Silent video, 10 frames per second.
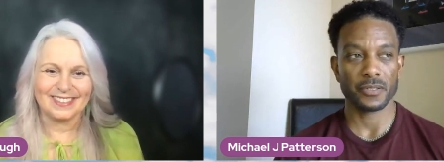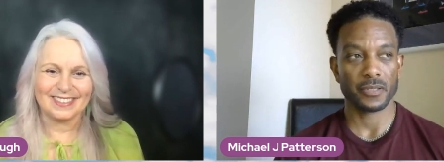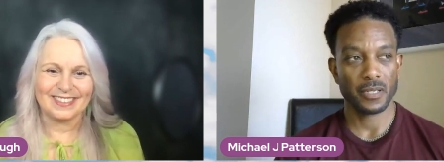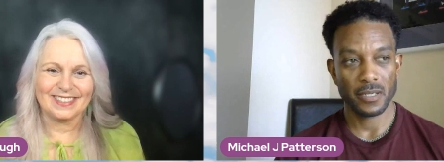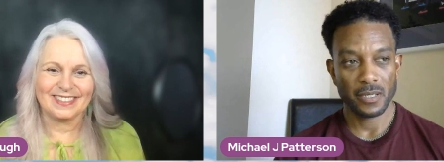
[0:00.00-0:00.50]

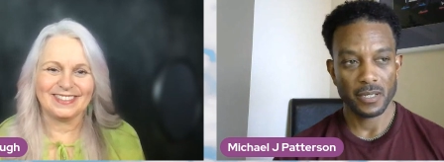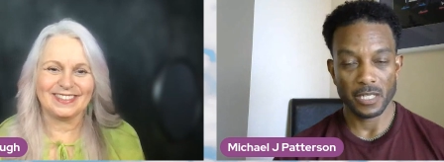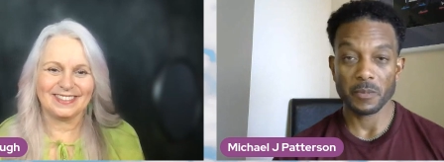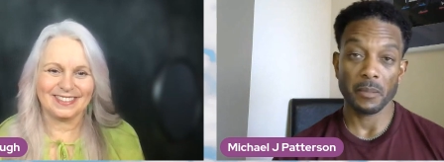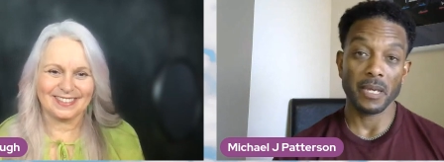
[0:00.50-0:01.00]
Speaker 1: is
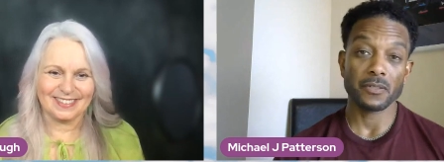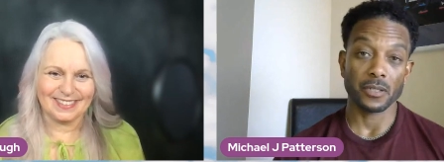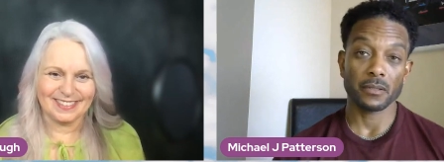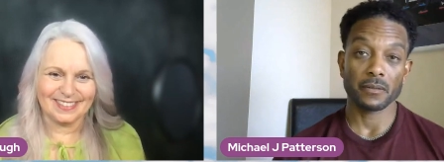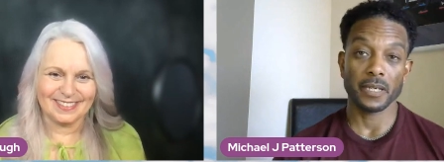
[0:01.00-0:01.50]
it's been
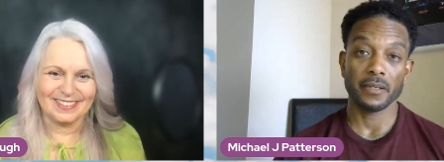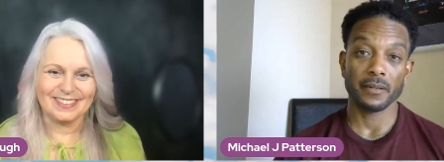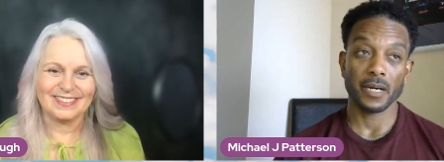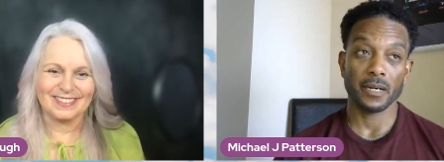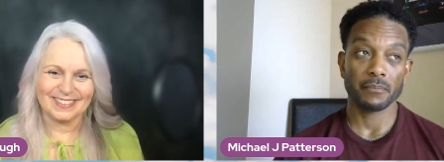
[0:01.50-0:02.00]
amazing,
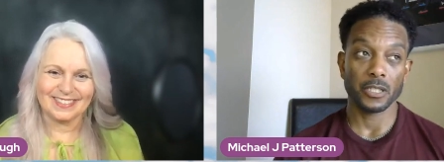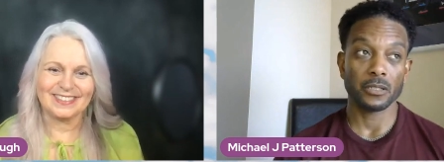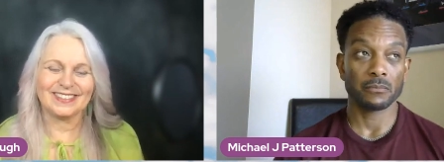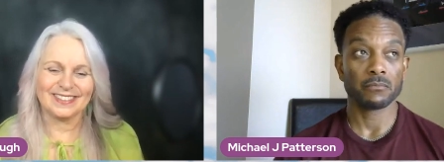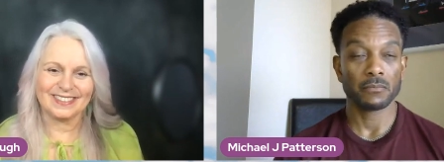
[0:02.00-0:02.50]
and um, you
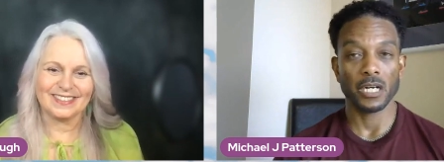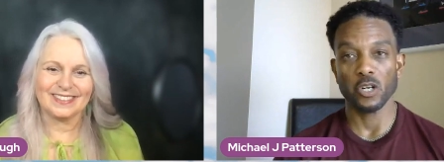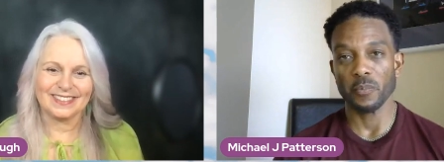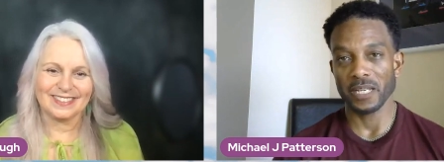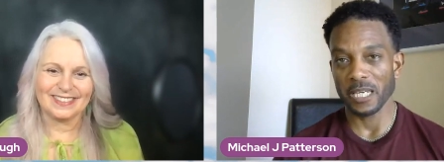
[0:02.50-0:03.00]
know I
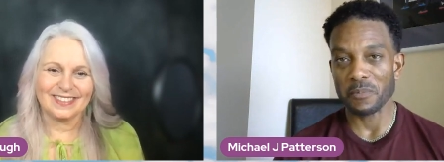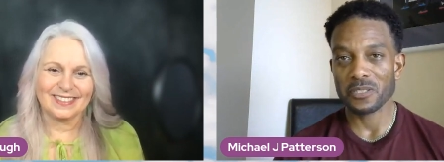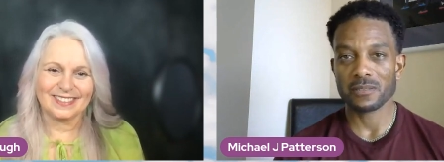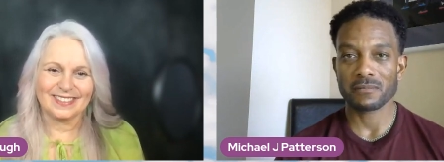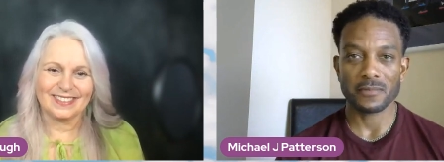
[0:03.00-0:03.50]
hope it
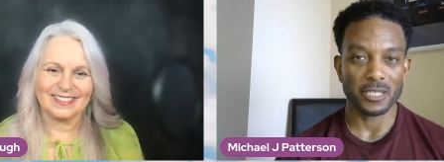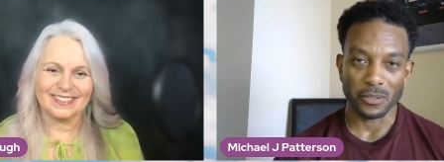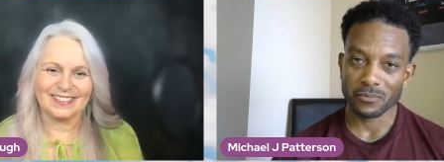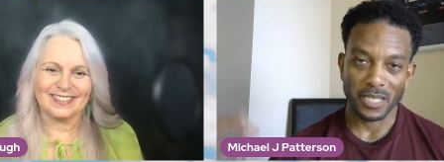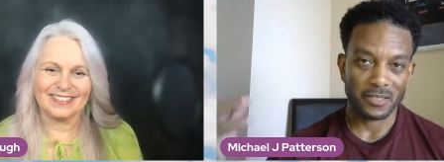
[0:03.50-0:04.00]
keeps you
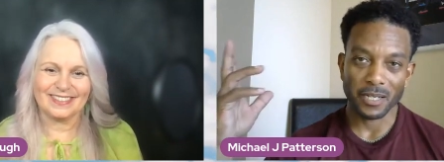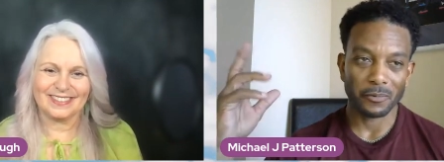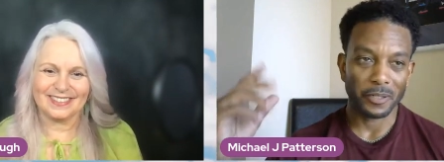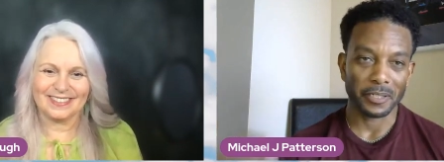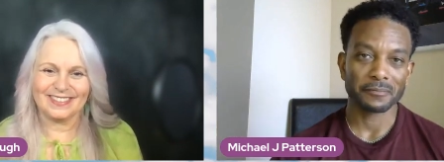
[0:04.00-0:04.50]
know
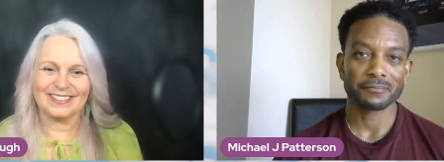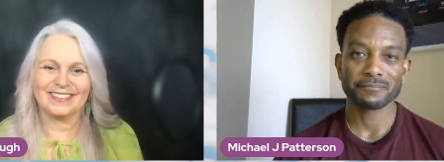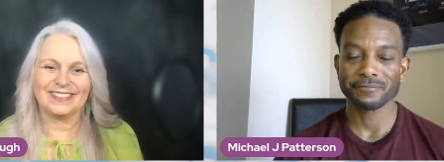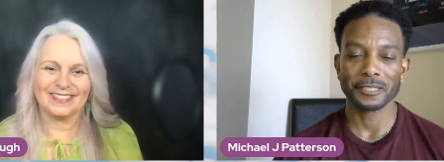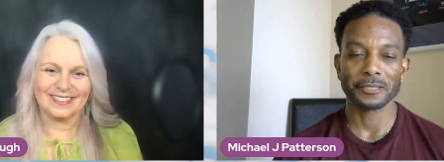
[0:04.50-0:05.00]
accelerating.
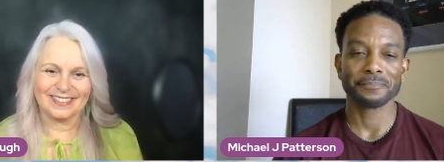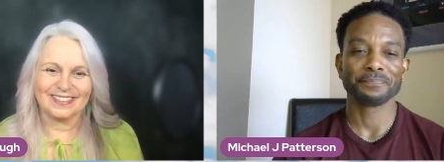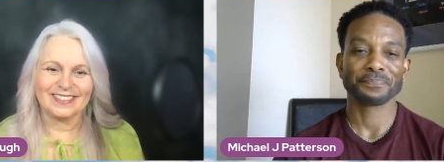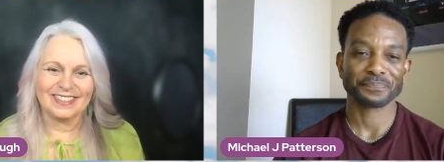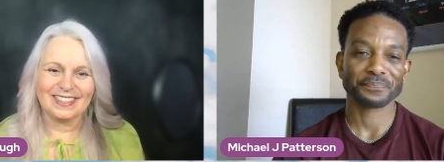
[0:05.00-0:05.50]
Yeah.
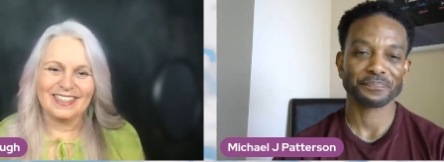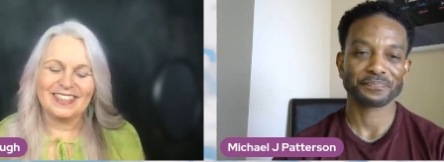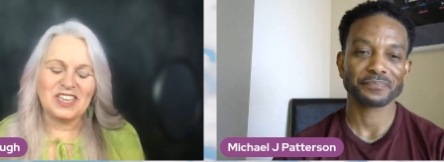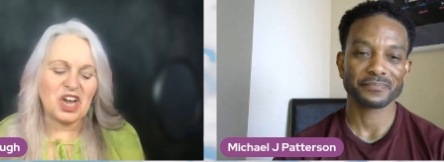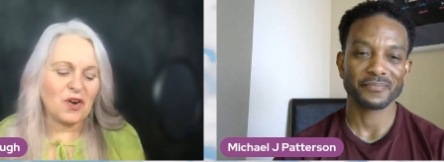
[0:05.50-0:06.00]

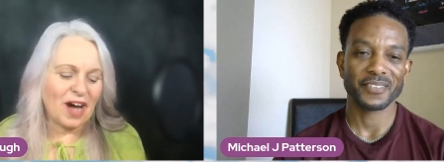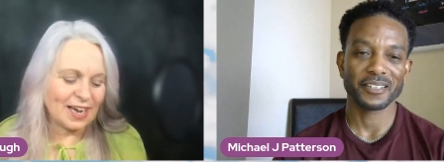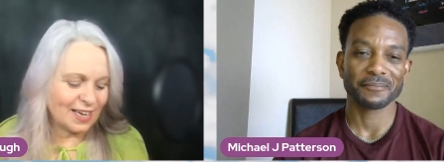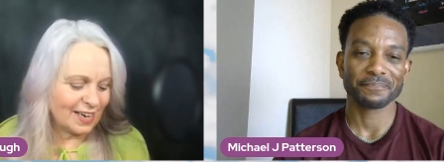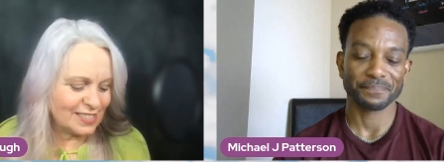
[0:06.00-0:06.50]
Speaker 2: You know,
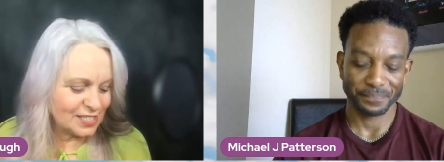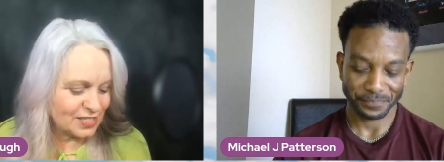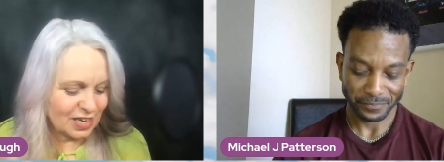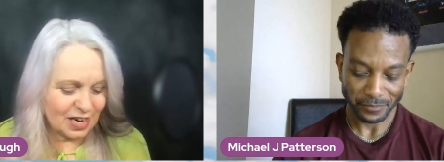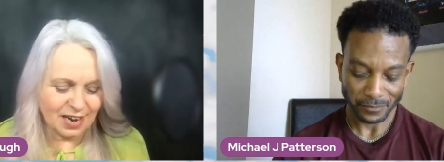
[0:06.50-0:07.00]
I I just
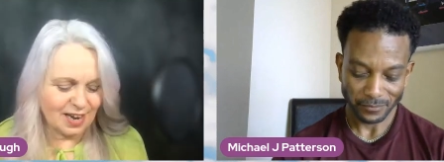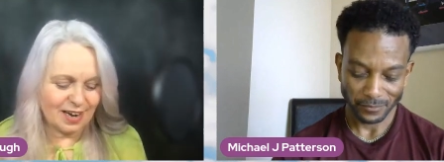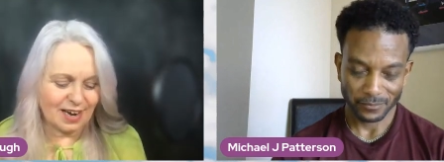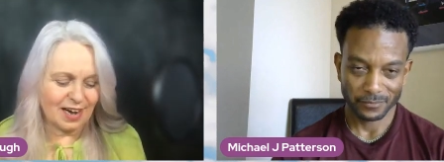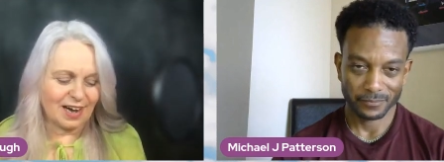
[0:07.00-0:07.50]
I
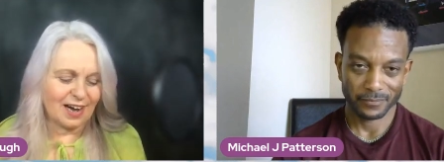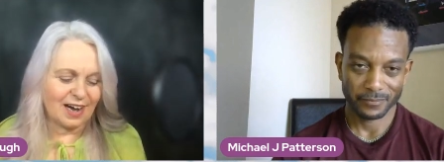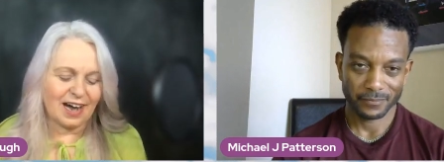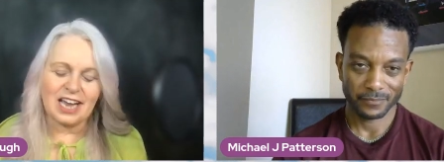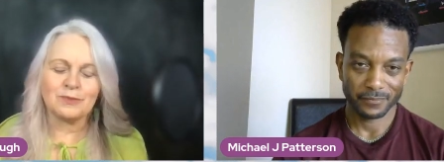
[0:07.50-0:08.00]

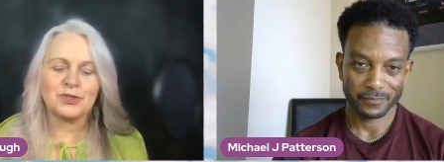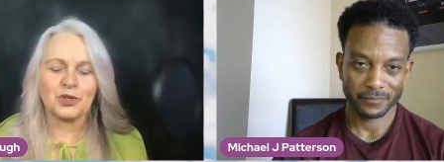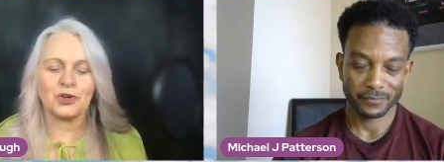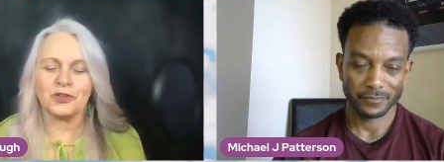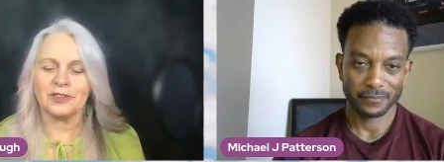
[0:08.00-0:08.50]
I am
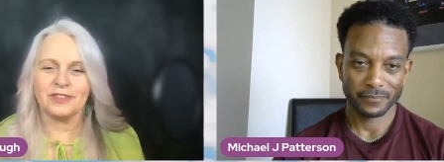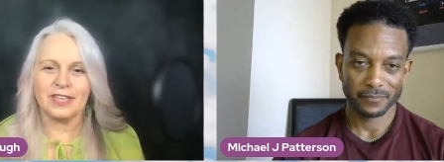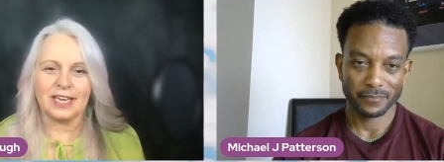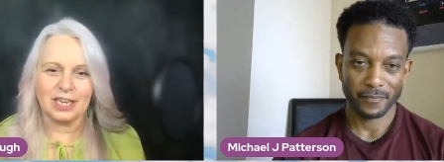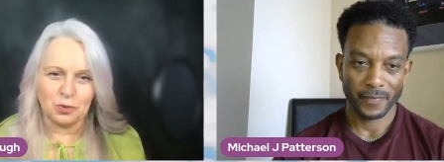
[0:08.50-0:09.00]
certain
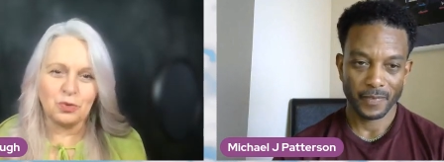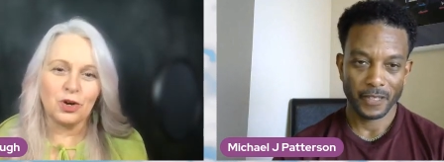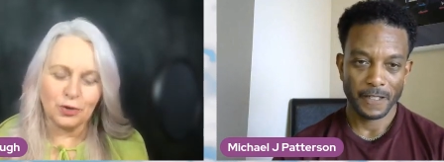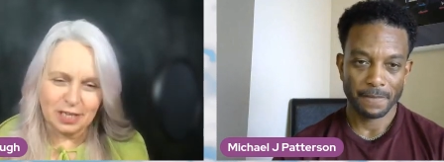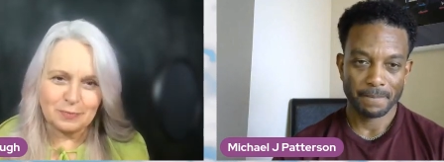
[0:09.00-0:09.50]
that it
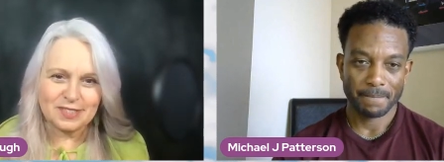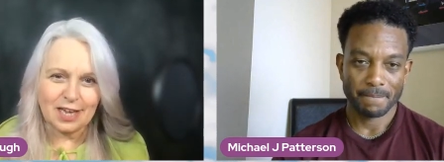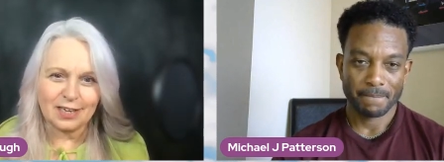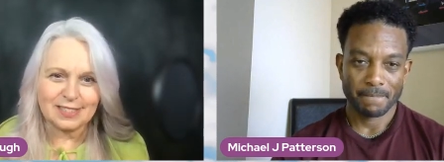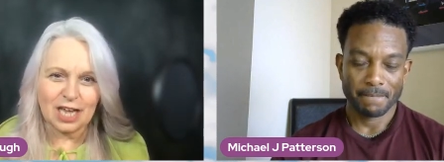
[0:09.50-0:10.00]
will keep
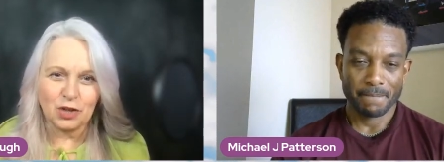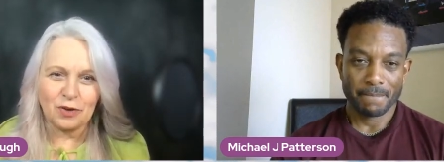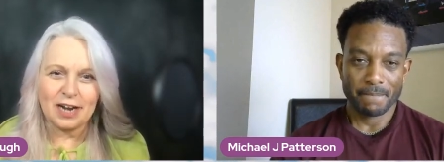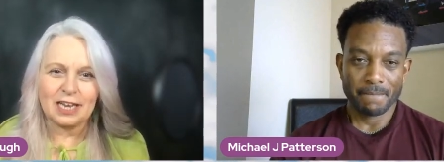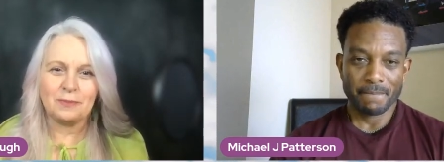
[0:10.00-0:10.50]

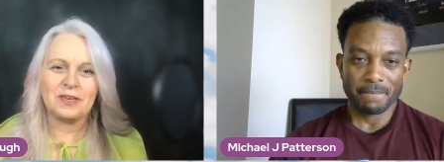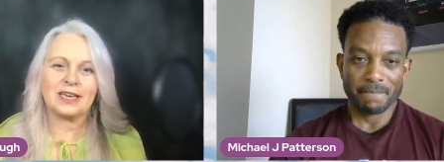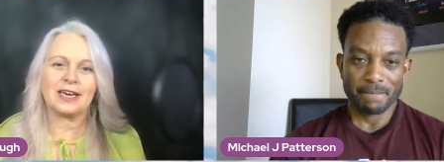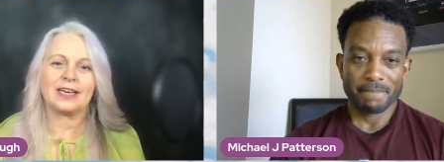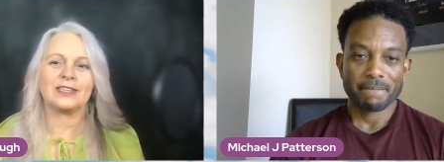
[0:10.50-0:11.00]
accelerating
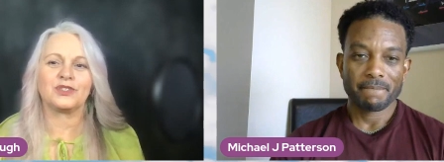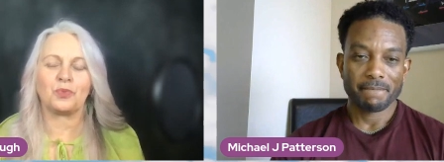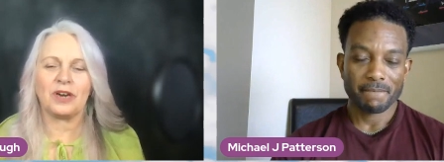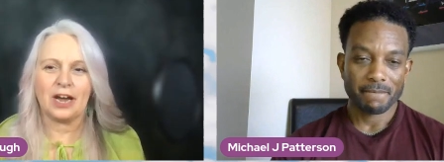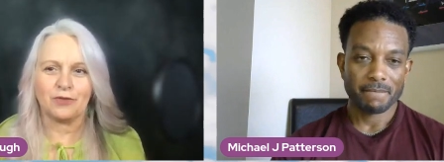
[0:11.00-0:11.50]
because
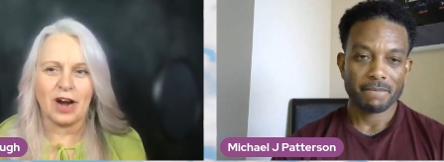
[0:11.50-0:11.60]
whenever